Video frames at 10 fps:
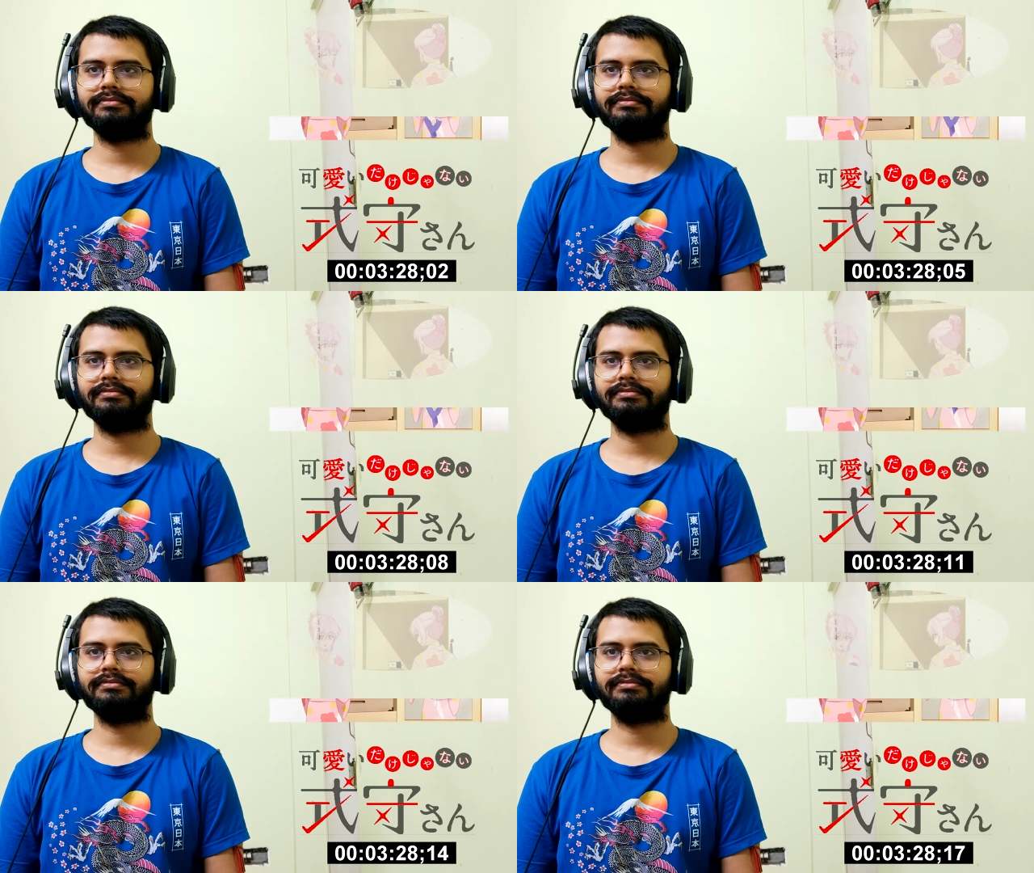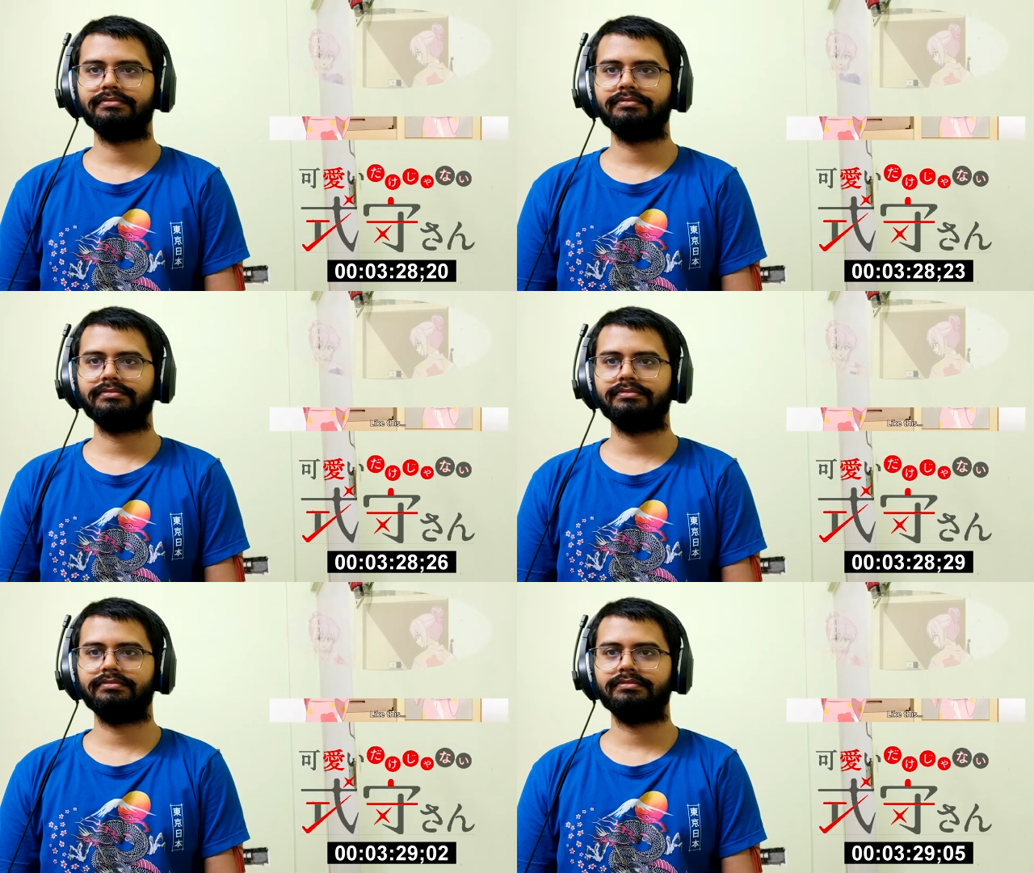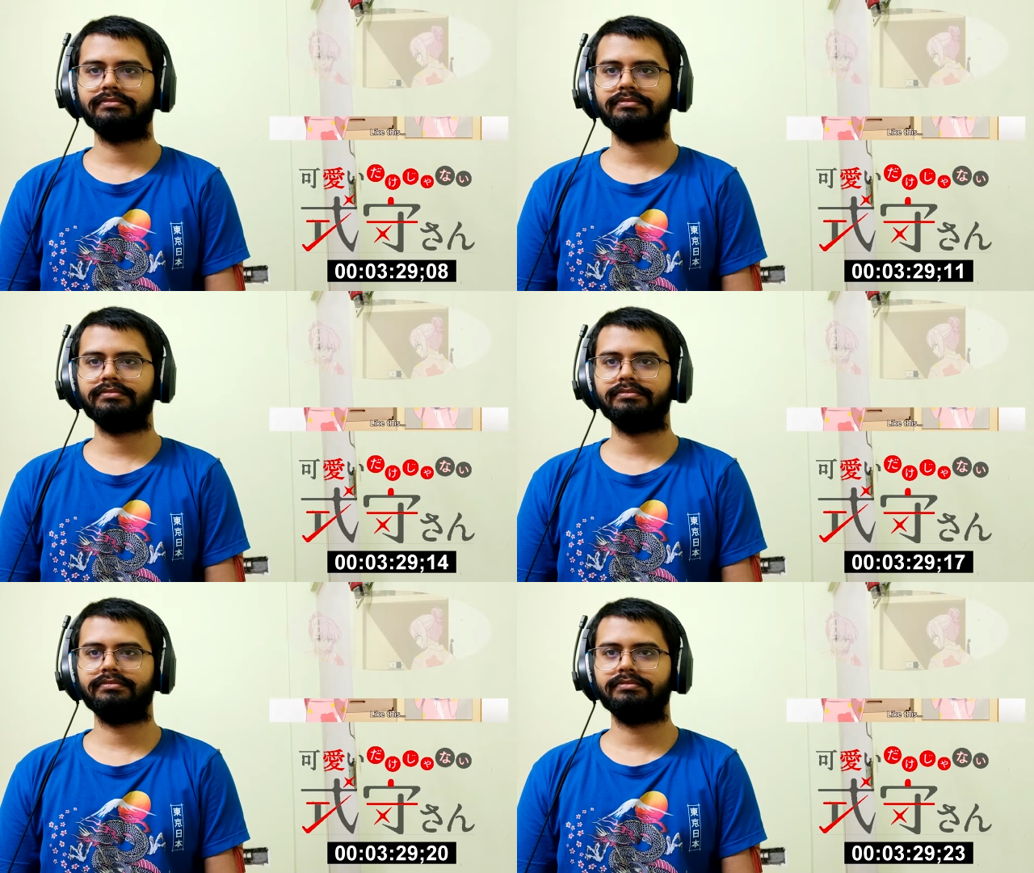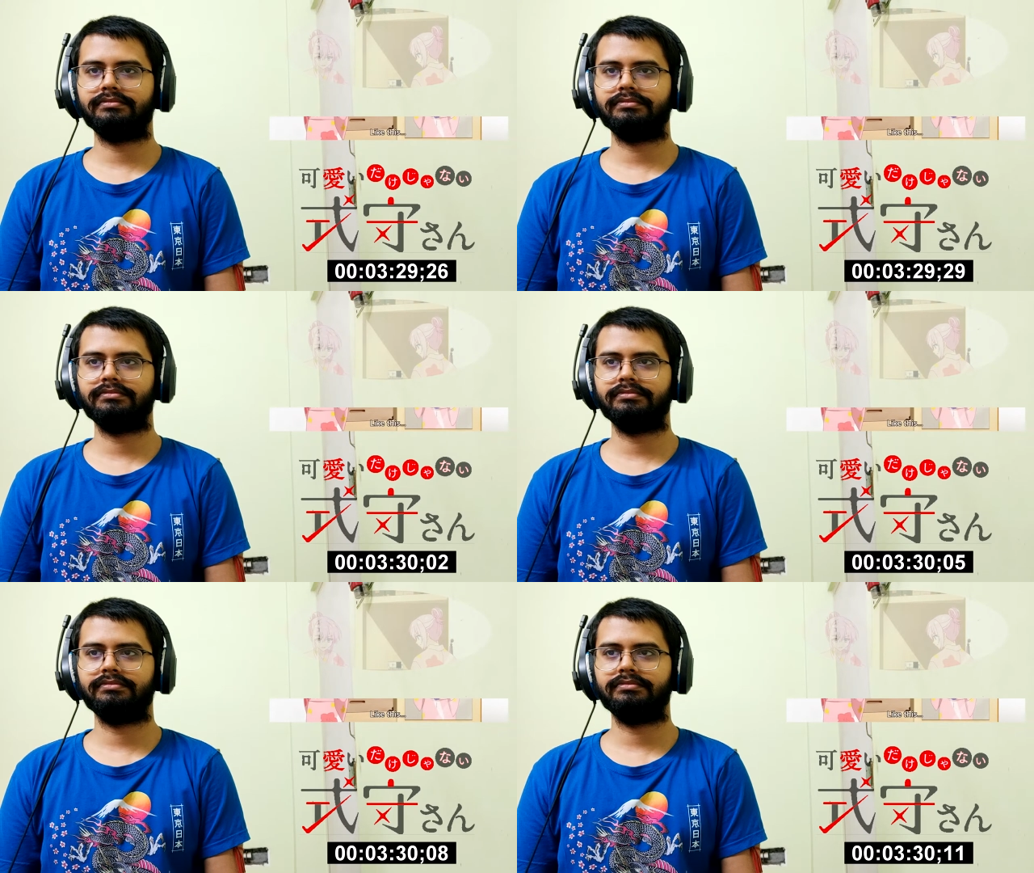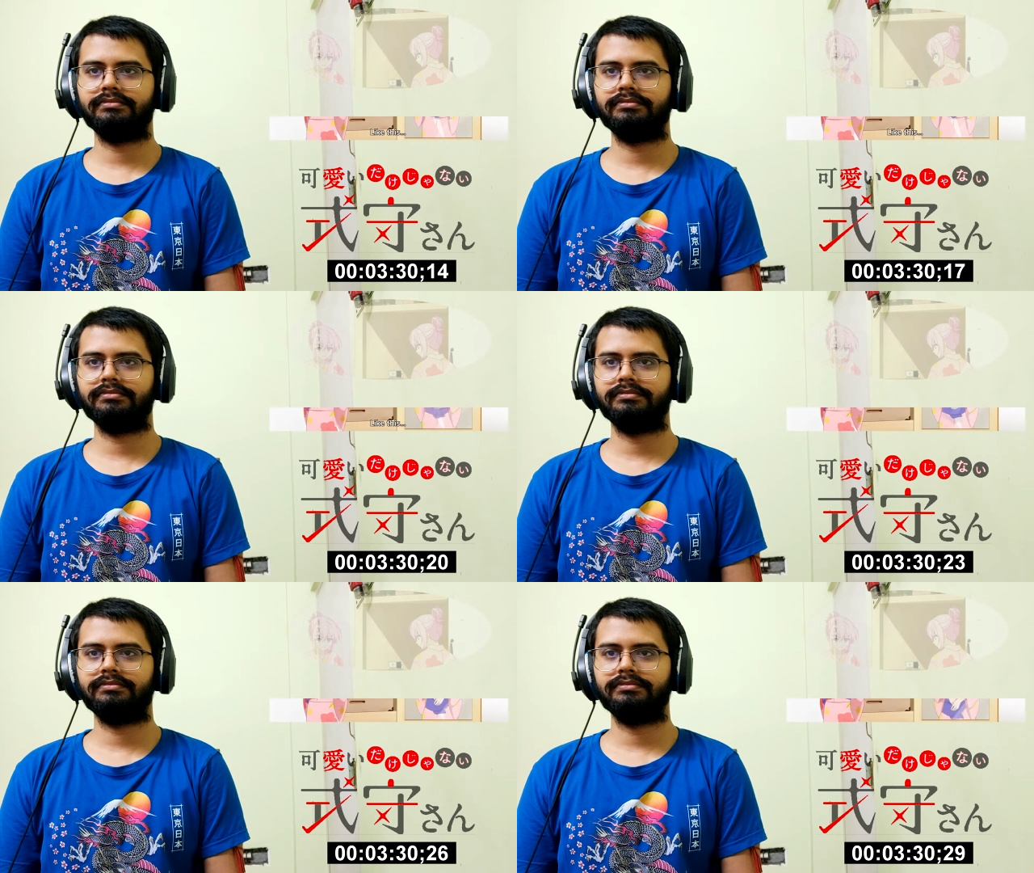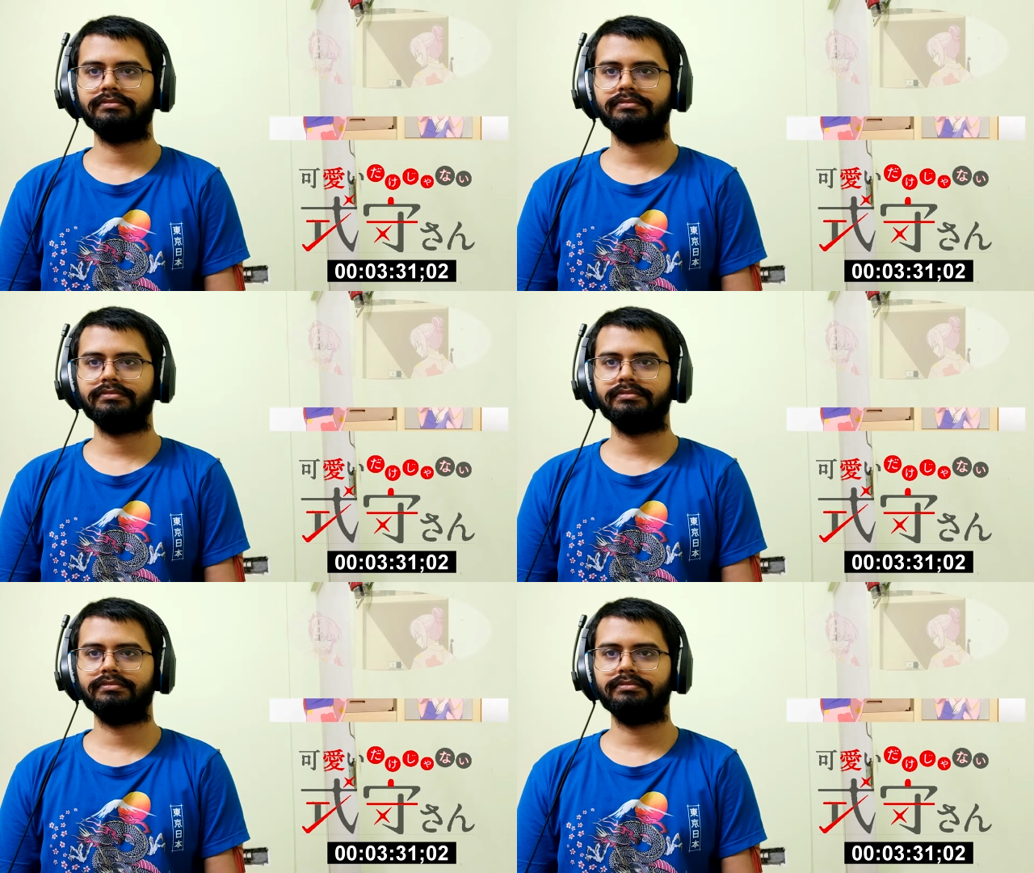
Nothing is said.